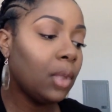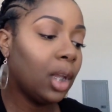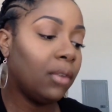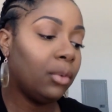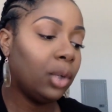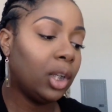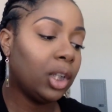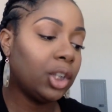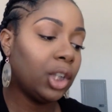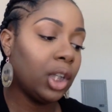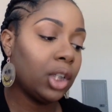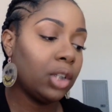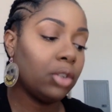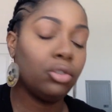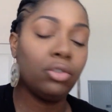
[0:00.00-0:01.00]
if you get a
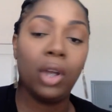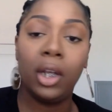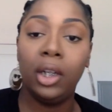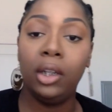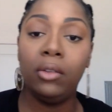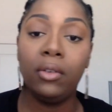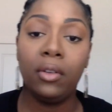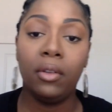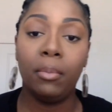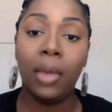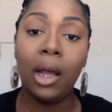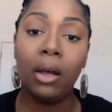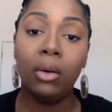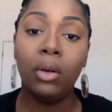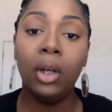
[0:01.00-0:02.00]
chance to try either of them
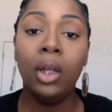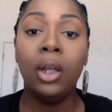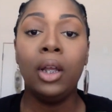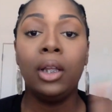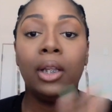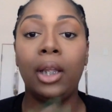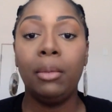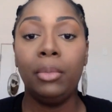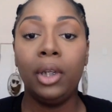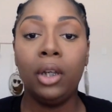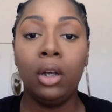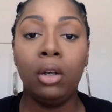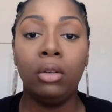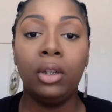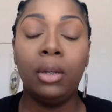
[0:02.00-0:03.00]
out, let me
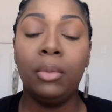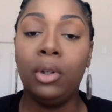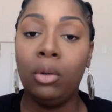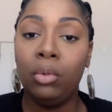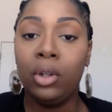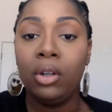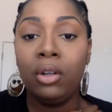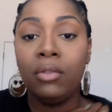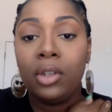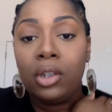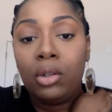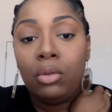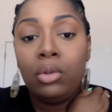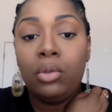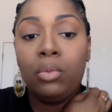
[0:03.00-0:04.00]
know. Let me know what your
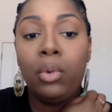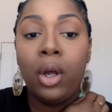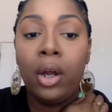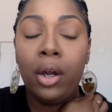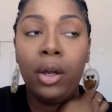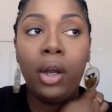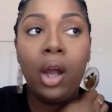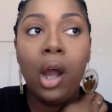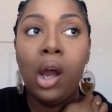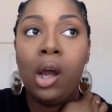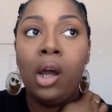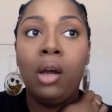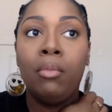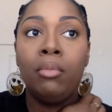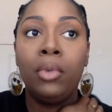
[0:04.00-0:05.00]
results were.
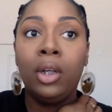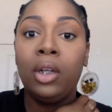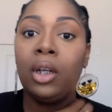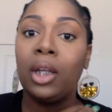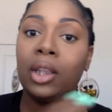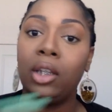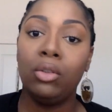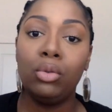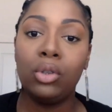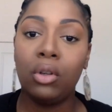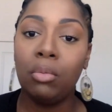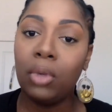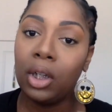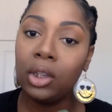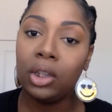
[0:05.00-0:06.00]
I thank you so
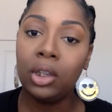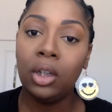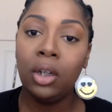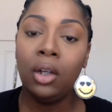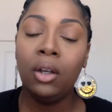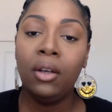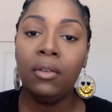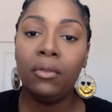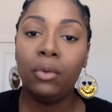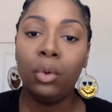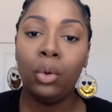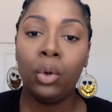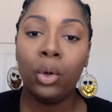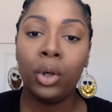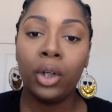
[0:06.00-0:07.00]
much
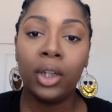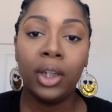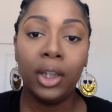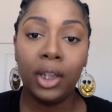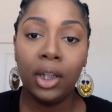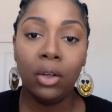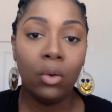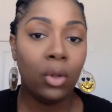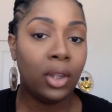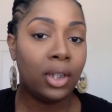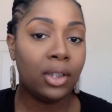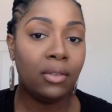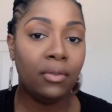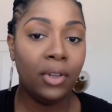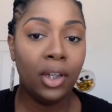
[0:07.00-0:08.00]
for clicking on
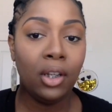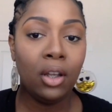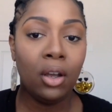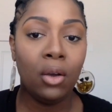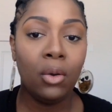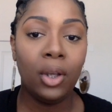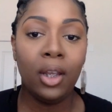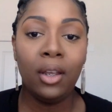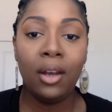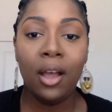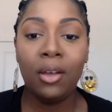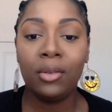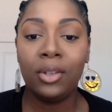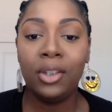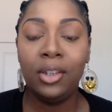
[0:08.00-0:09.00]
this video, and
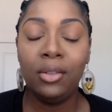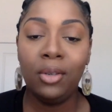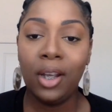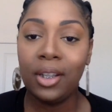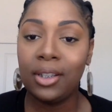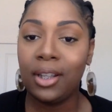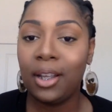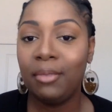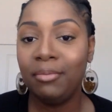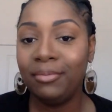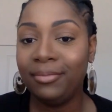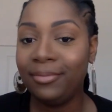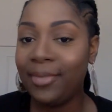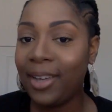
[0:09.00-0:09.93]
I'll see you next time.